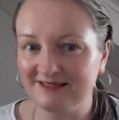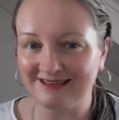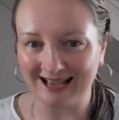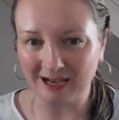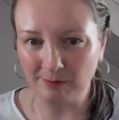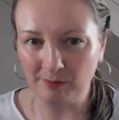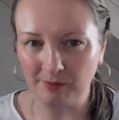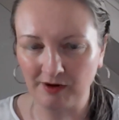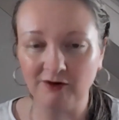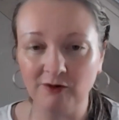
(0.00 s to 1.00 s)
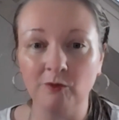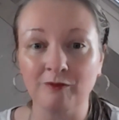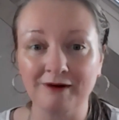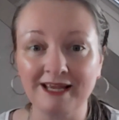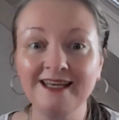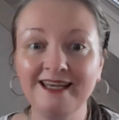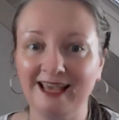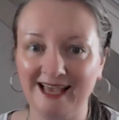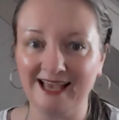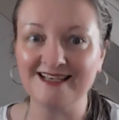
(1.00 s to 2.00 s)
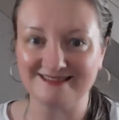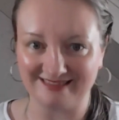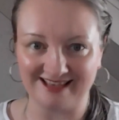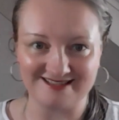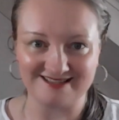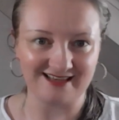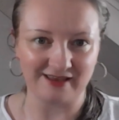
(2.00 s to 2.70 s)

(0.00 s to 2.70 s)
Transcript: the Rabobank, already has this,